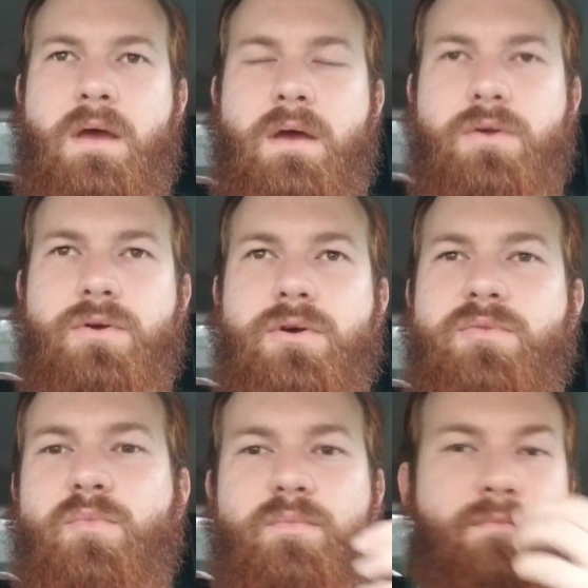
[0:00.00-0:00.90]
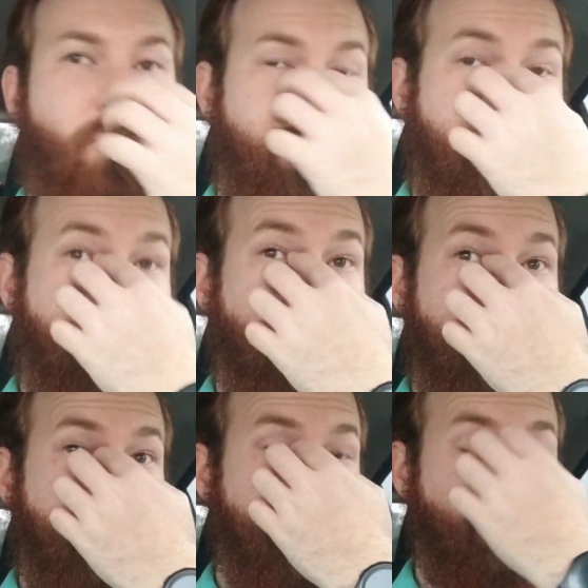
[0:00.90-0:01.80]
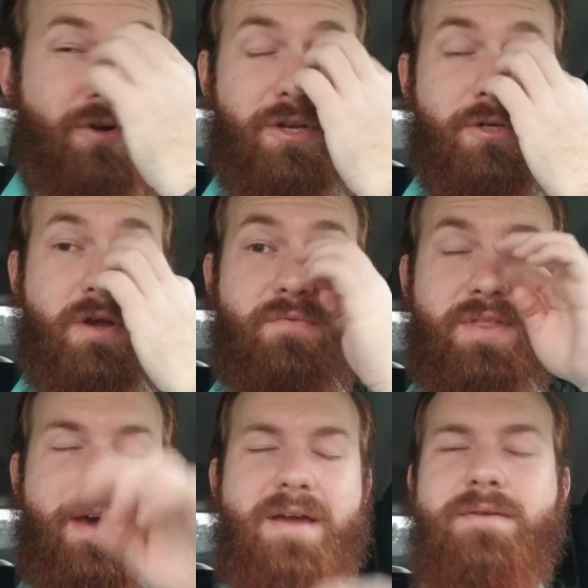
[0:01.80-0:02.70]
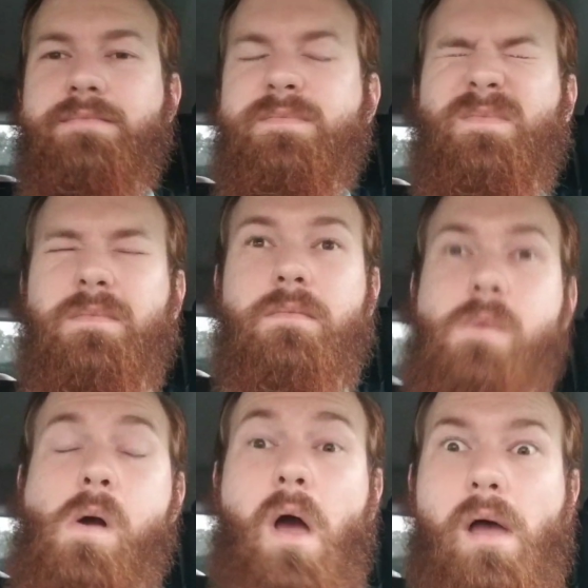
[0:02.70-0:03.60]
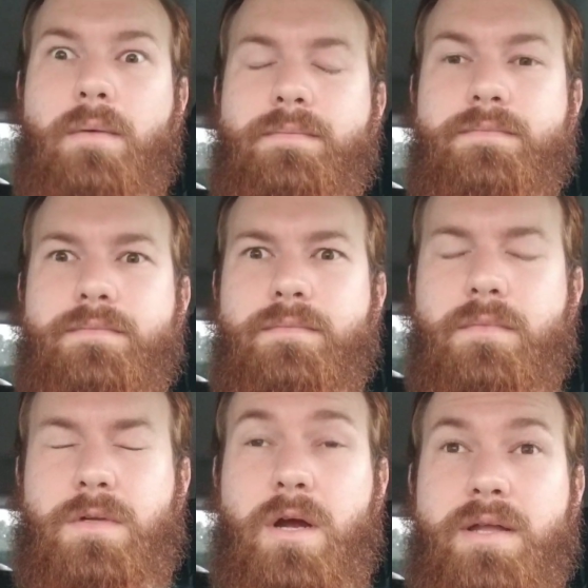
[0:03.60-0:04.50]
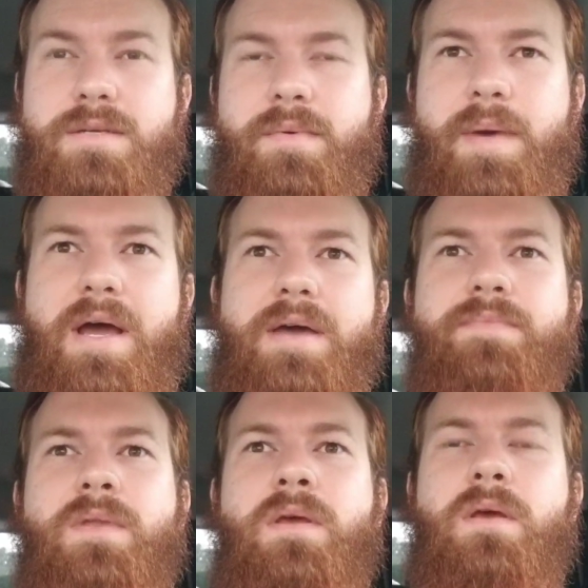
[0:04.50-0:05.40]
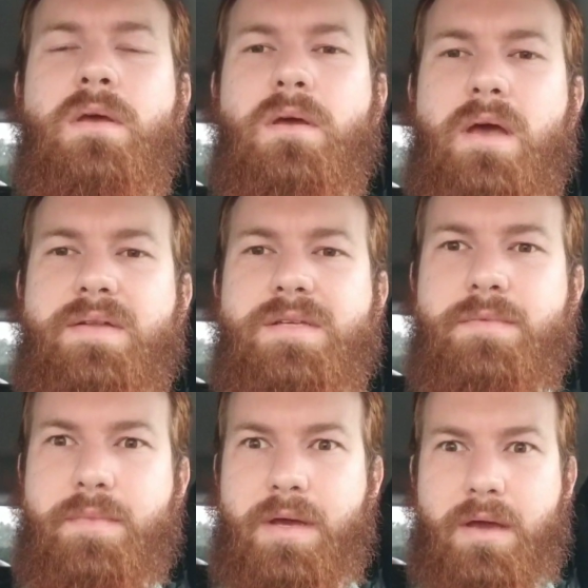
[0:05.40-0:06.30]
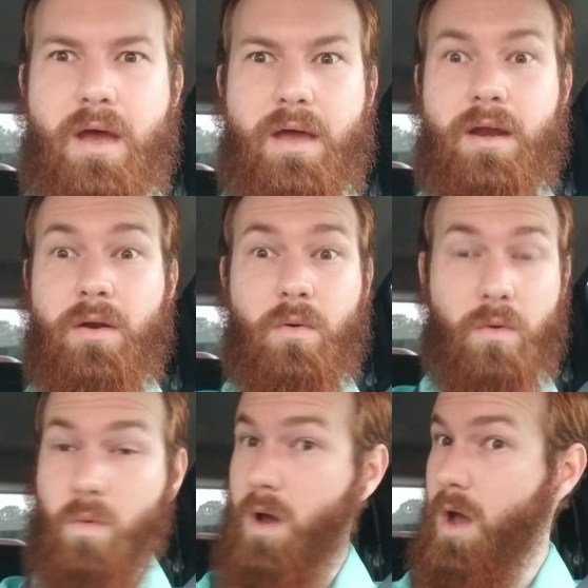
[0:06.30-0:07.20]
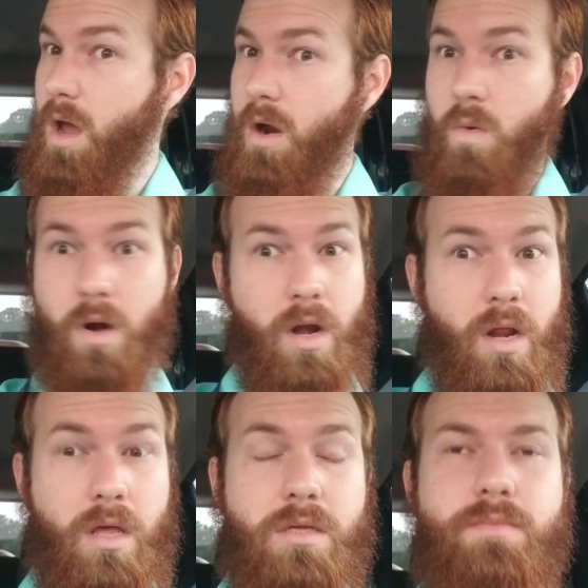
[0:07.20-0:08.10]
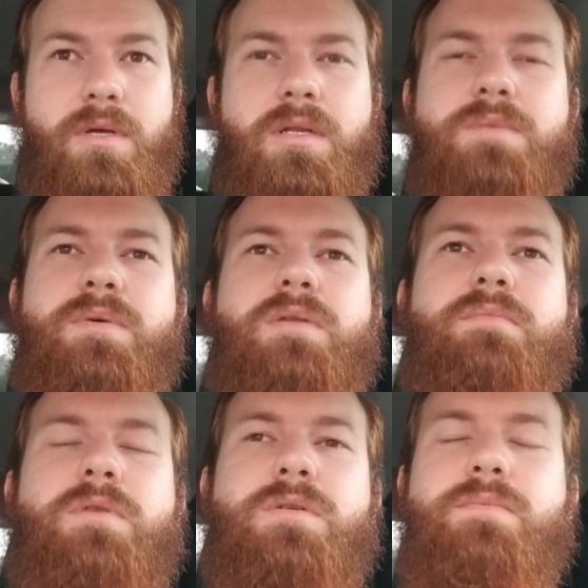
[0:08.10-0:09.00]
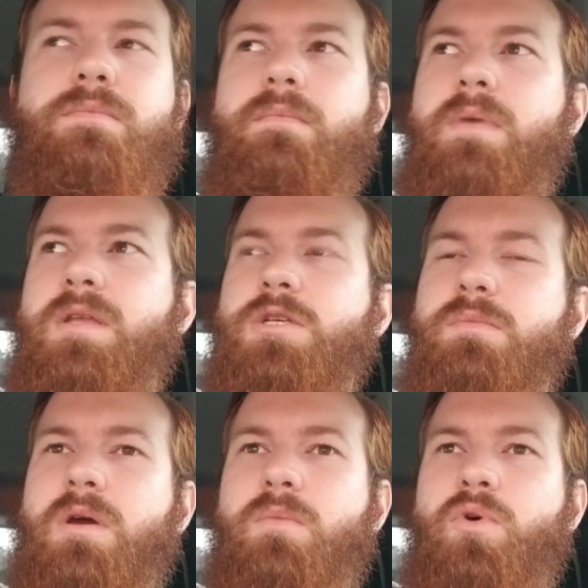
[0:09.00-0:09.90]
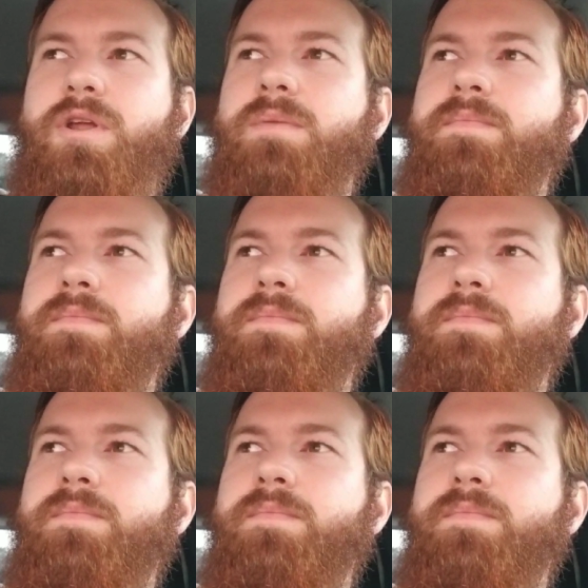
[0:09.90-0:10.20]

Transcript: Good morning, everyone. It's your morning drive with Adam. Ugh, sorry, I had some in my eye. I had some in my eye, and I don't know why or what it is, but it's been just itching me all morning.